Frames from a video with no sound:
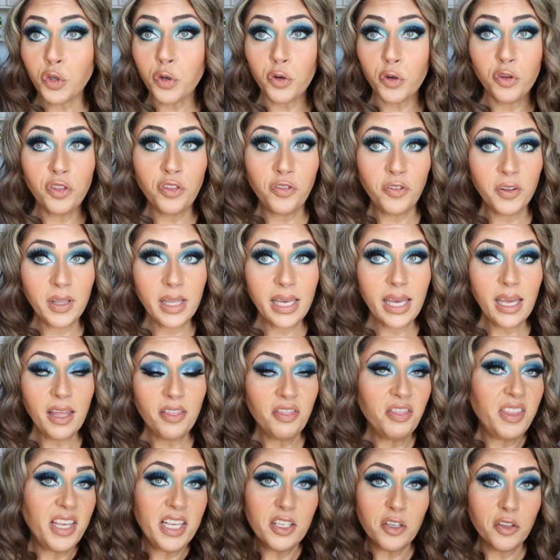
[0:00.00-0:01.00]

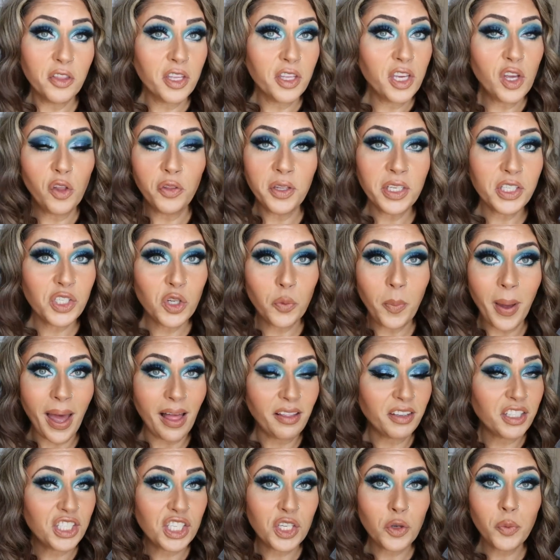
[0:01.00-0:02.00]
Truthfully, these are the only two
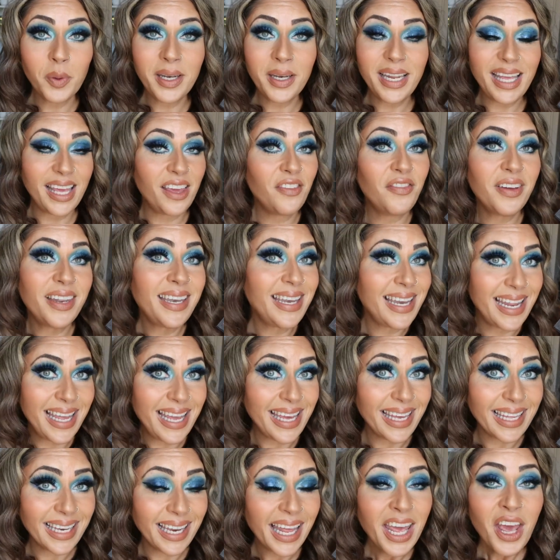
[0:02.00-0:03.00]
palettes you would even
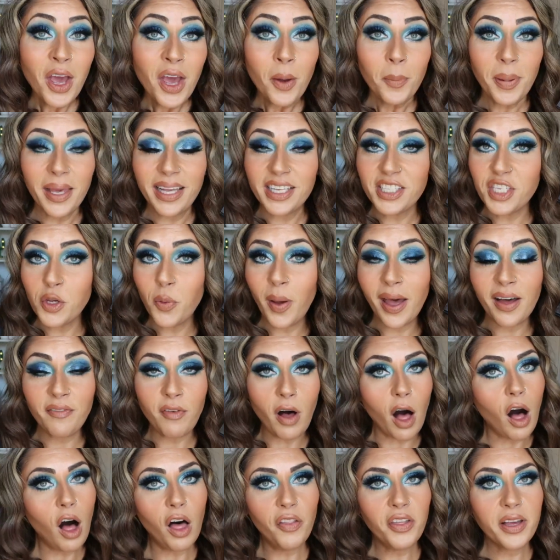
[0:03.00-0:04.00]
need, because you
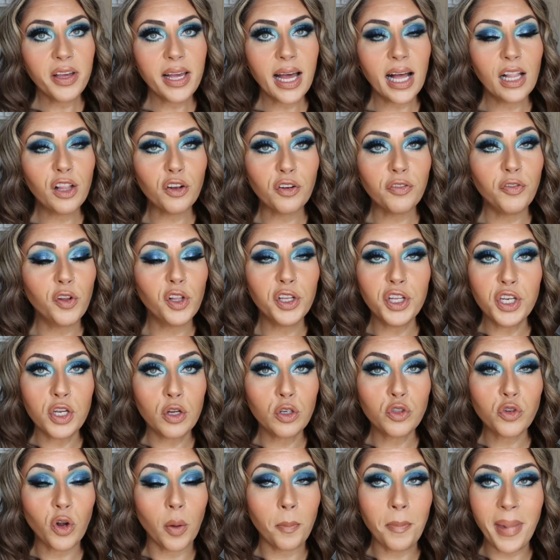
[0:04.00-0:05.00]
have all the colorful and
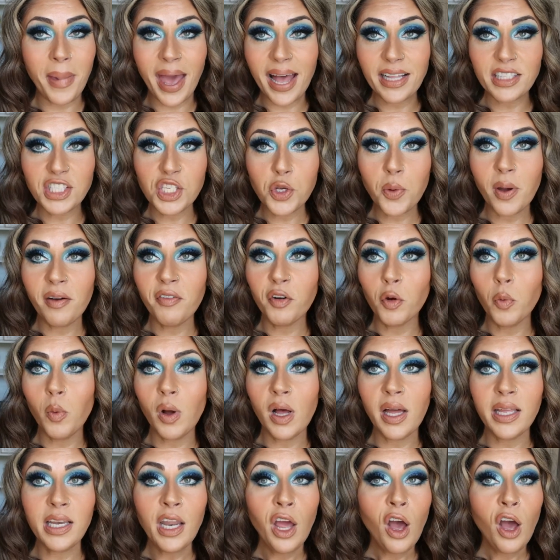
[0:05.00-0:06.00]
neutral mattes you ever
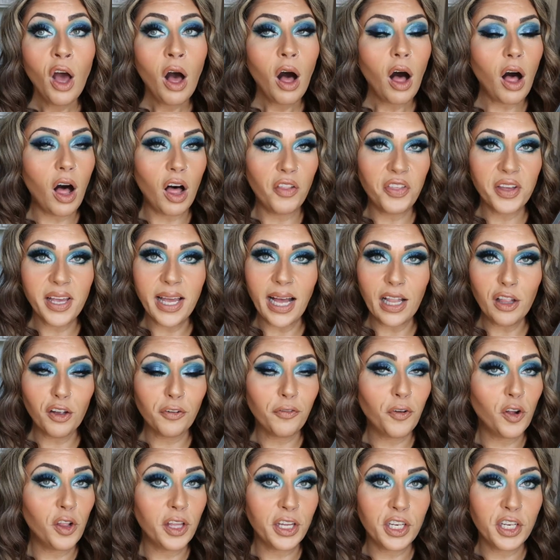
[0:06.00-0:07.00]
want, all the
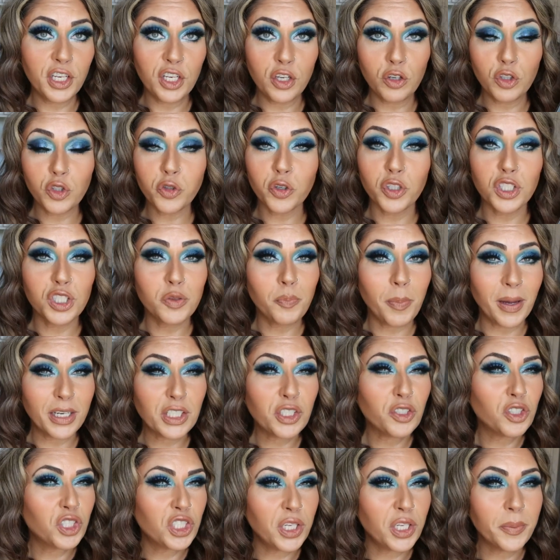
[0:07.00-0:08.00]
colorful and neutral
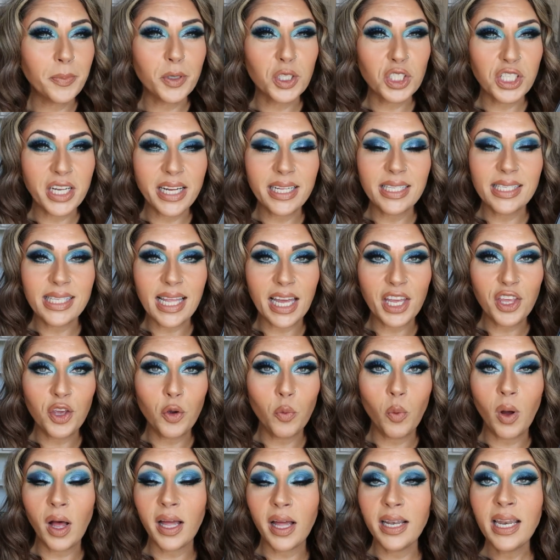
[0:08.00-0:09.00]
special shimmer shades that
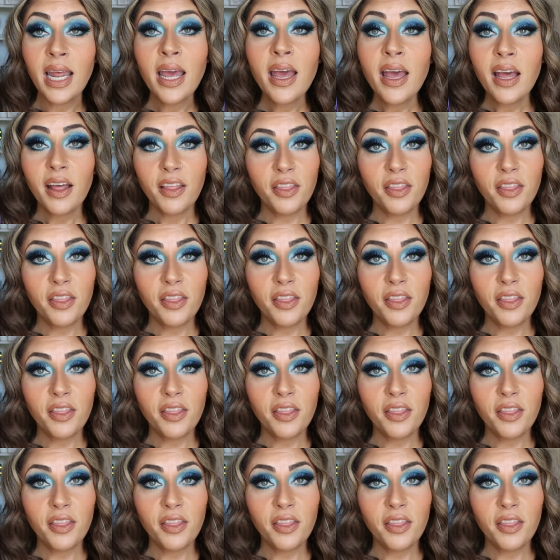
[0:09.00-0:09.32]
you want.